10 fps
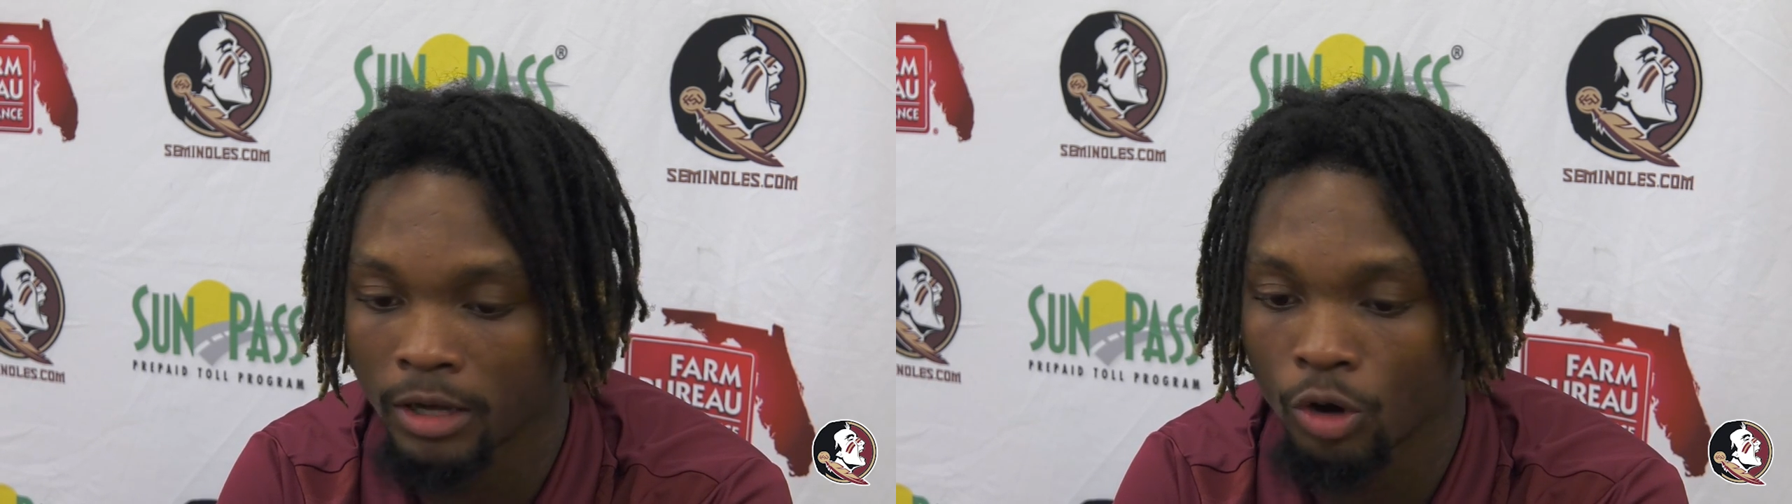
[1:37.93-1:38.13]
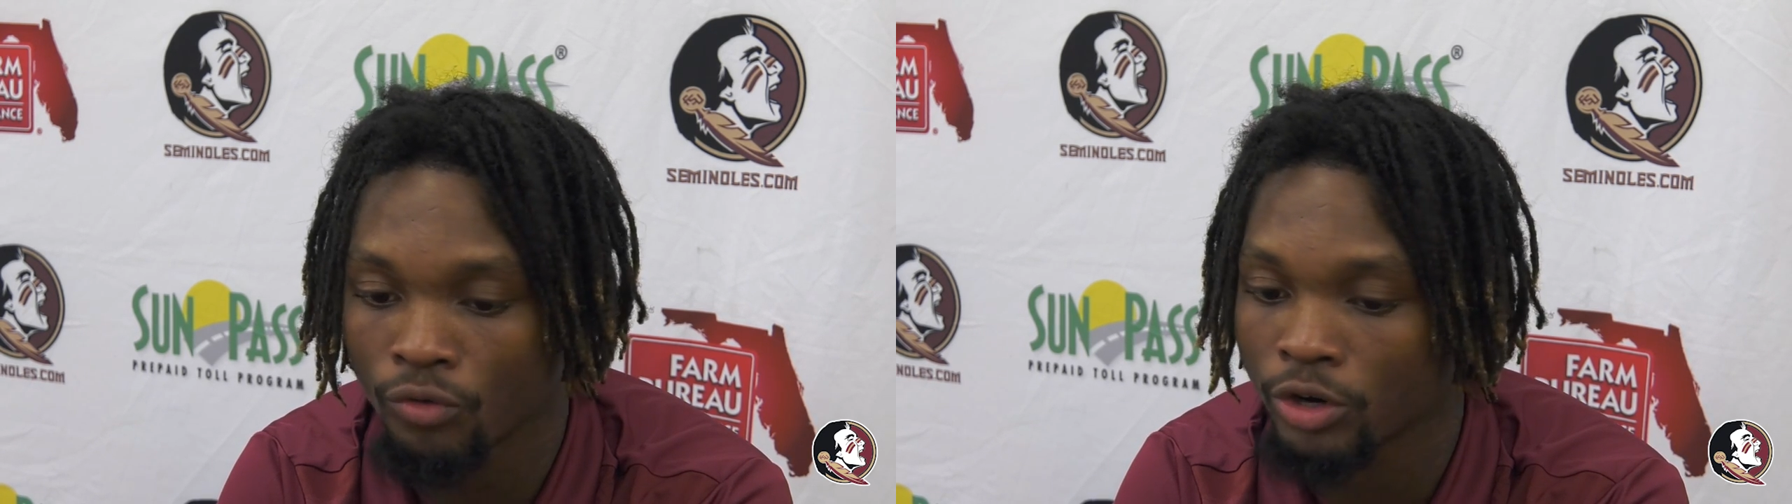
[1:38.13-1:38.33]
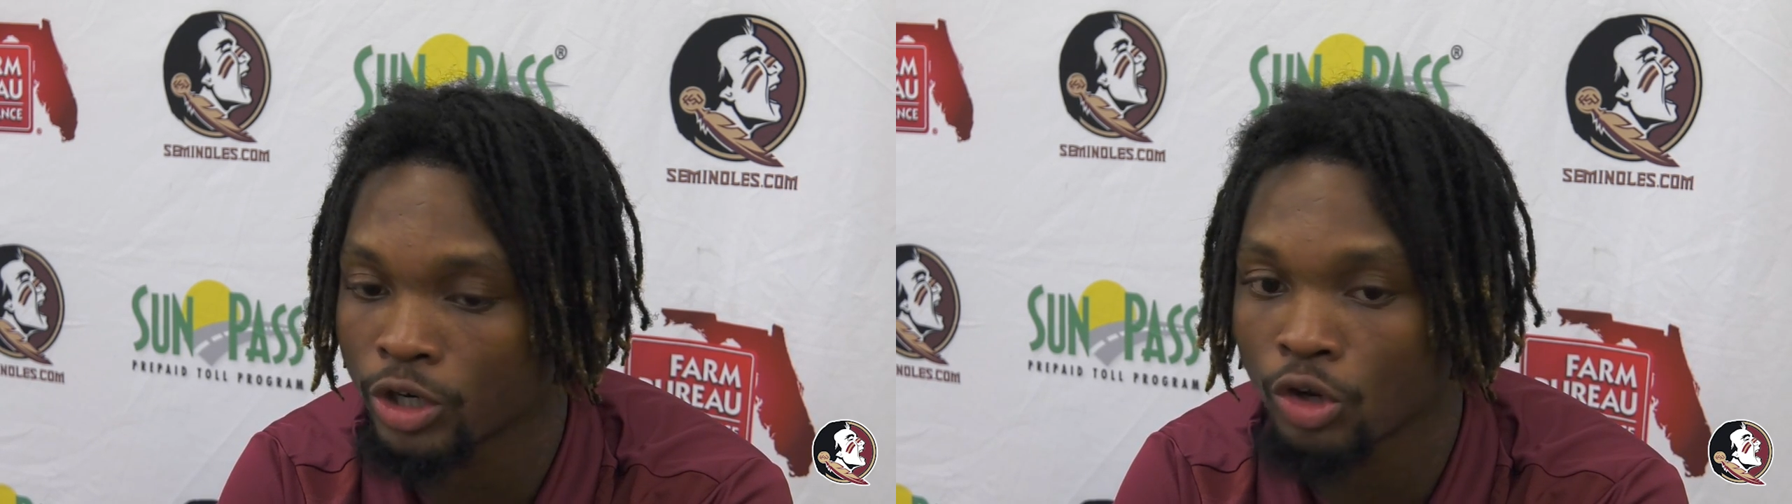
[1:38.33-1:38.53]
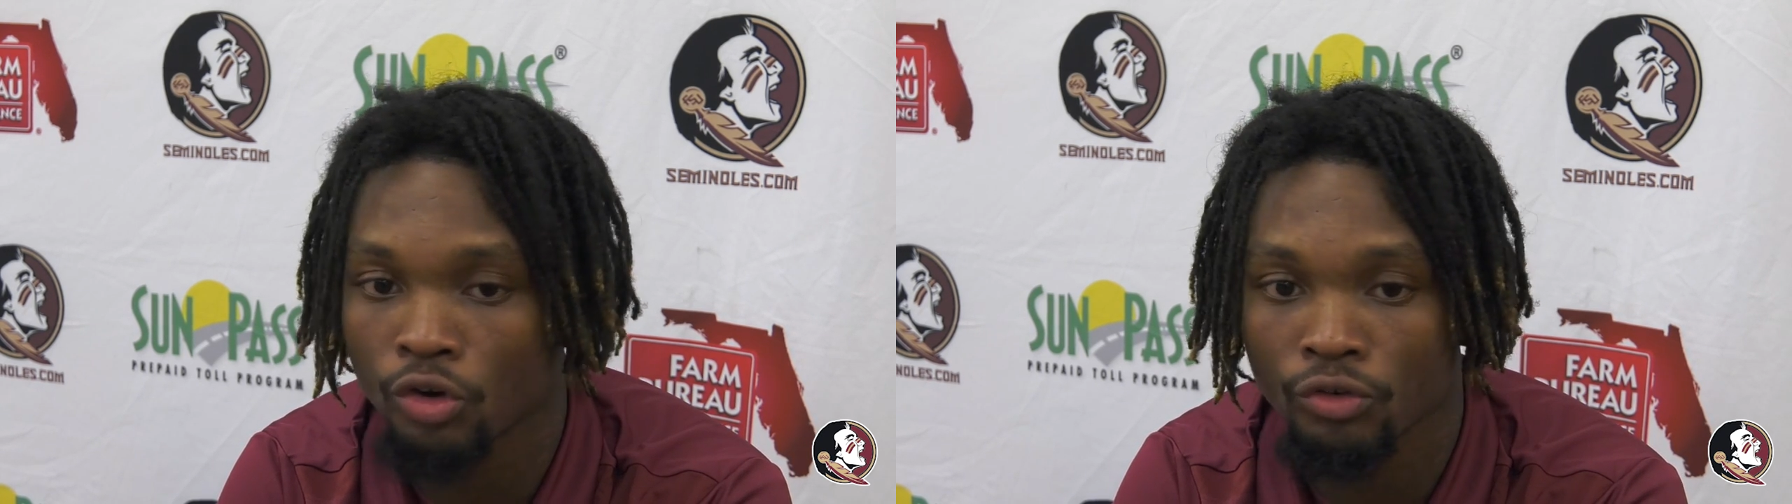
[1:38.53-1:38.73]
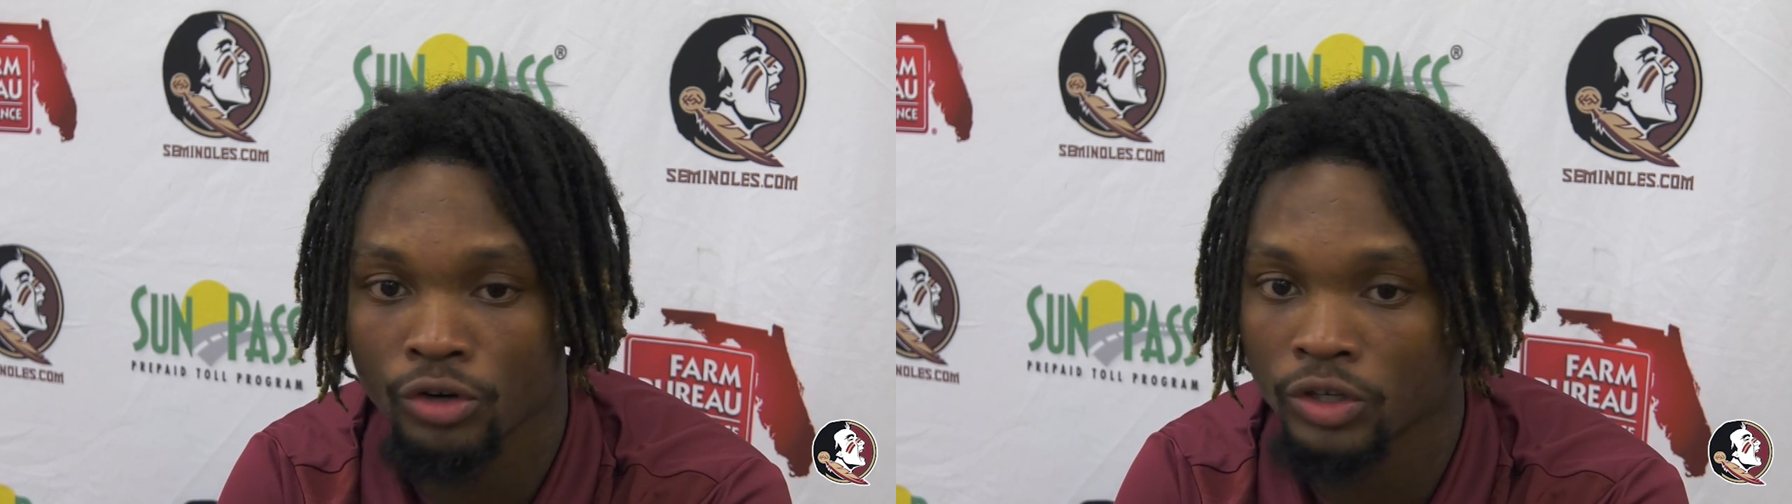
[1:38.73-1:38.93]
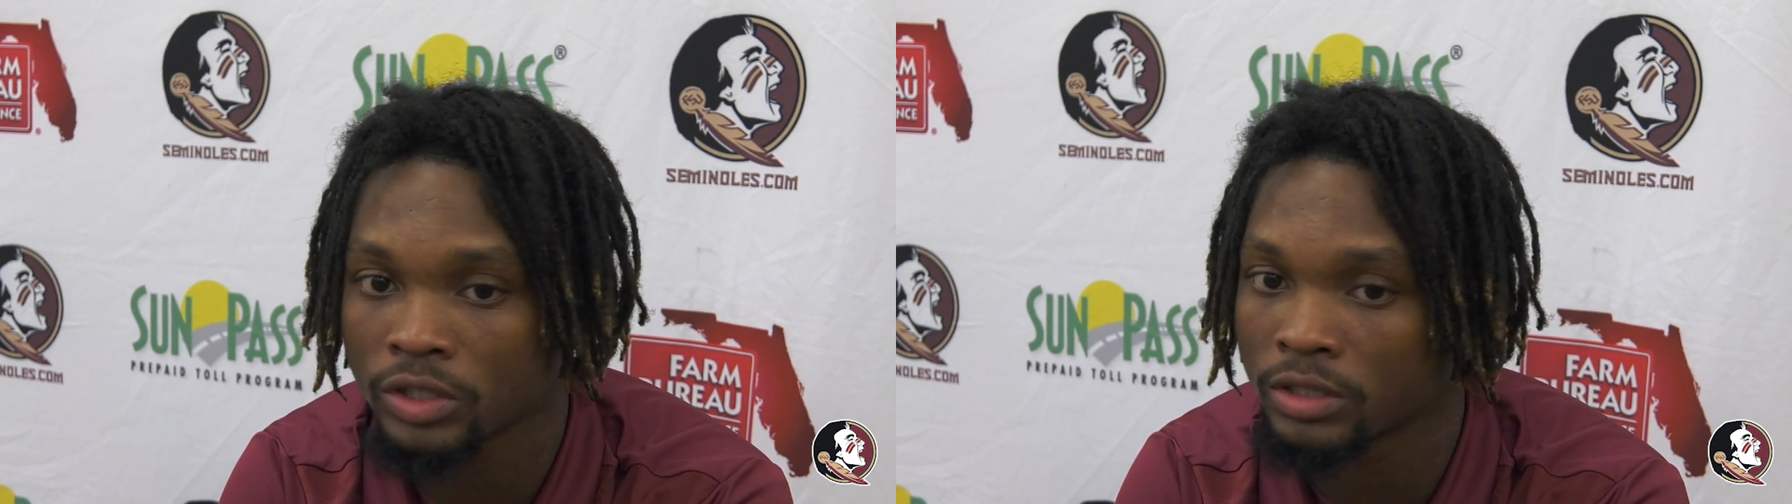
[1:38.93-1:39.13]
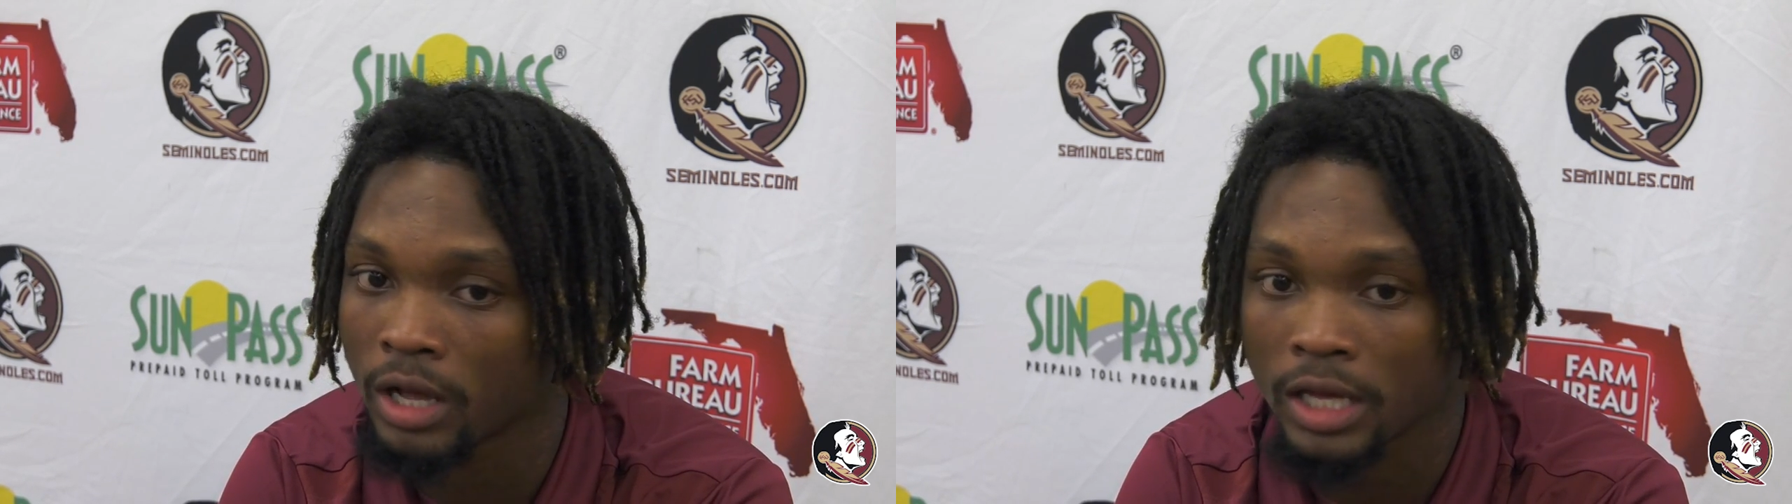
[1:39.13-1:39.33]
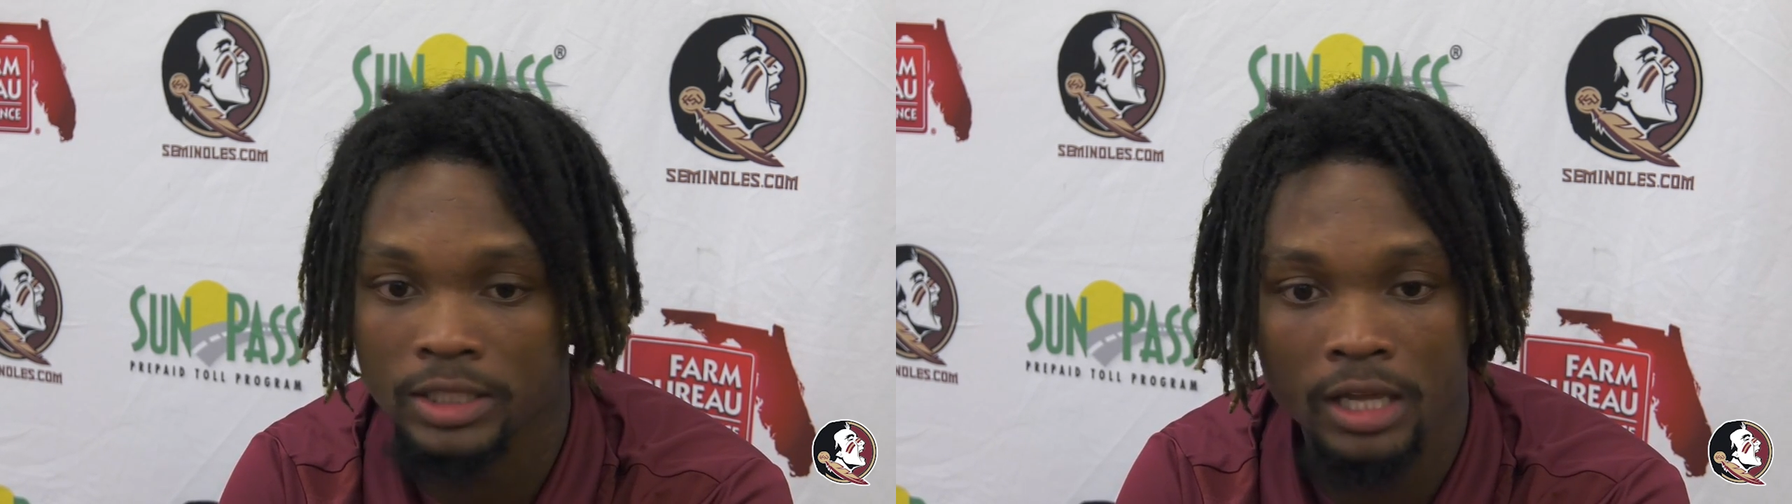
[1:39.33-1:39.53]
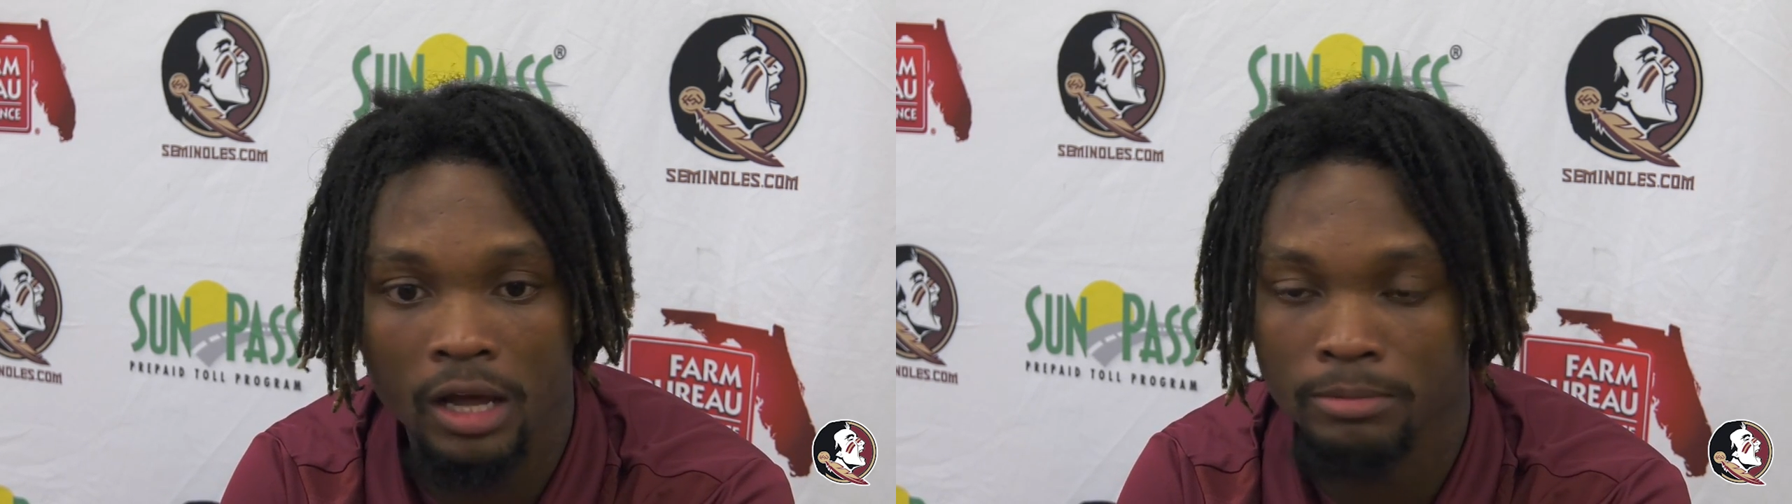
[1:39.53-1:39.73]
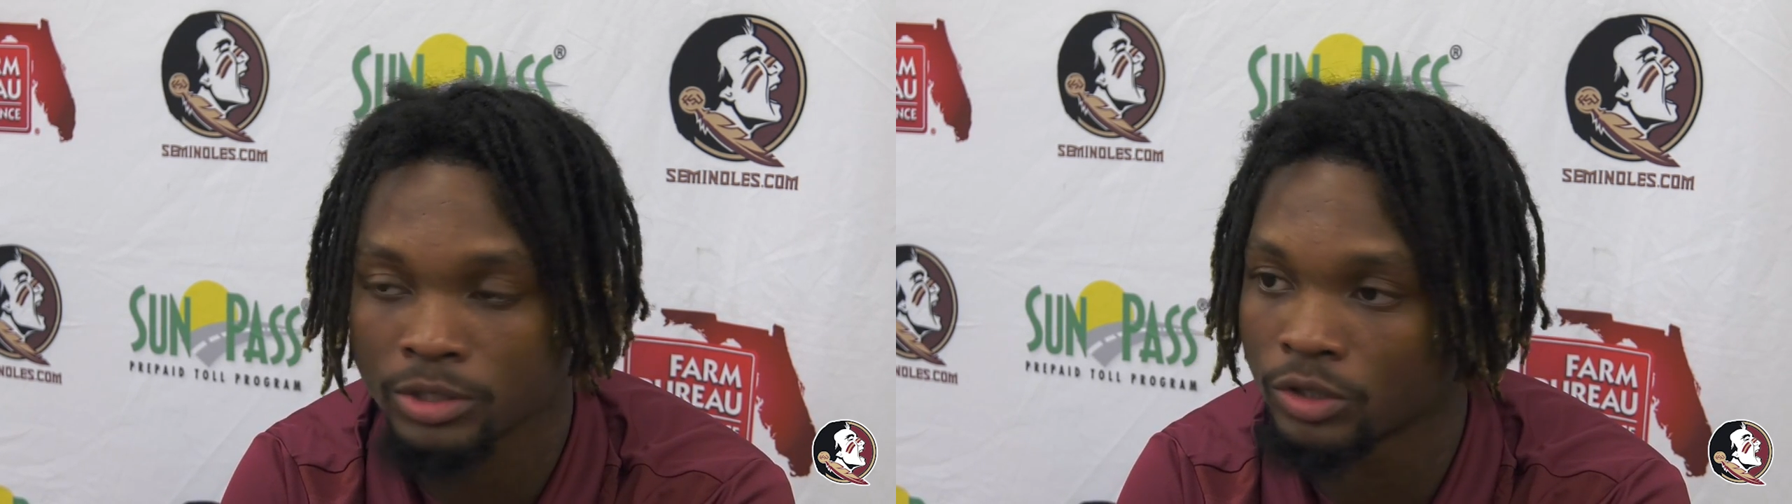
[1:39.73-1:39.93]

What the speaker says: over and over, nonstop,